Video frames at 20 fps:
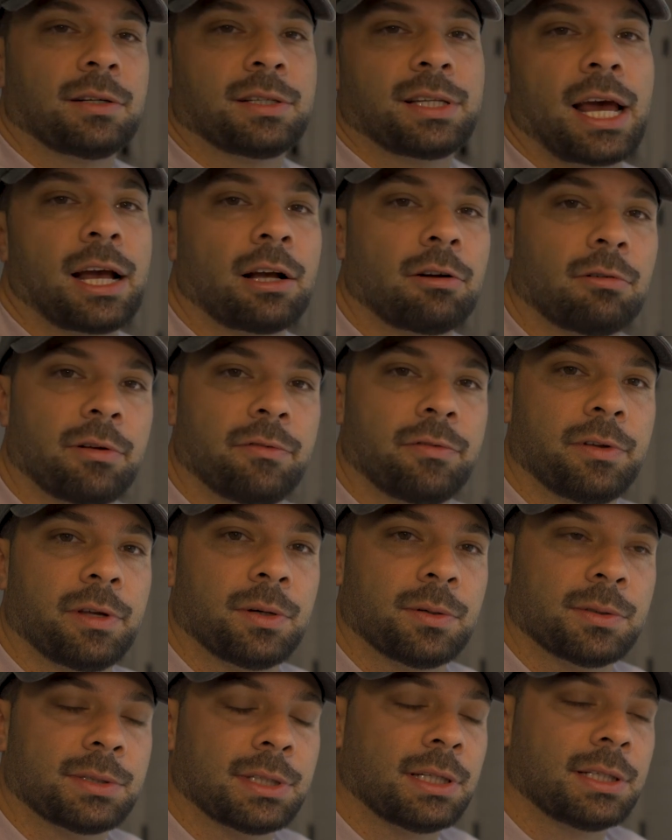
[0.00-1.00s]
tech
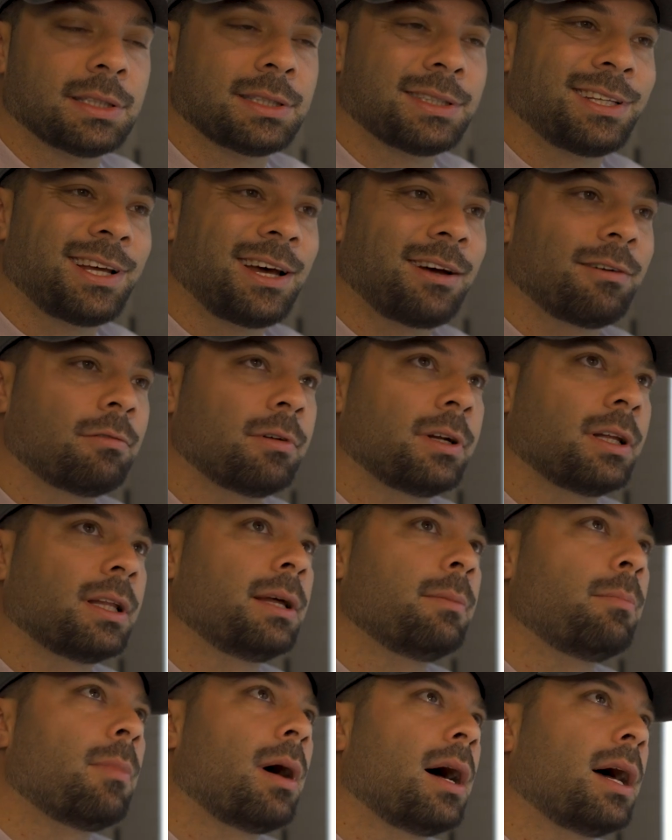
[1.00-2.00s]
reviews and it's not
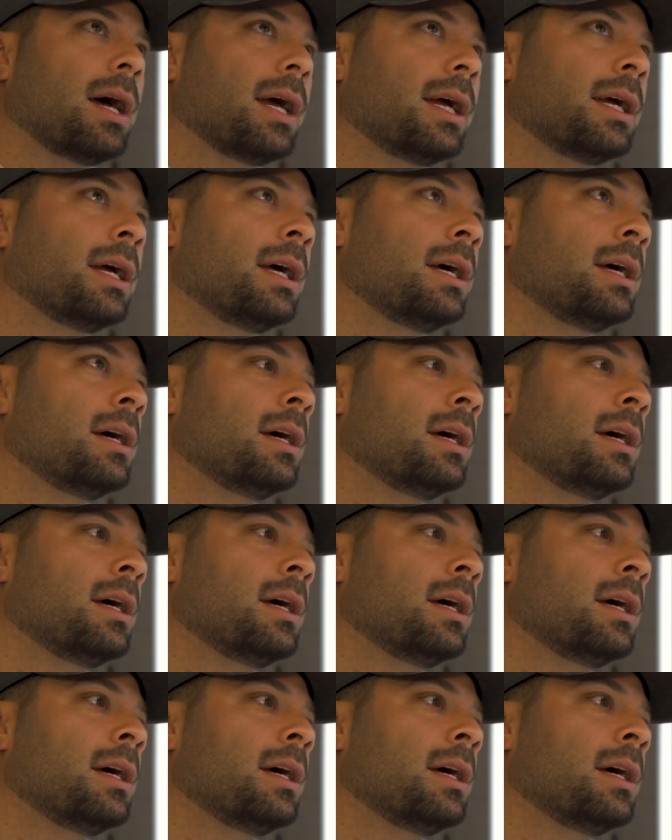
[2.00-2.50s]
really my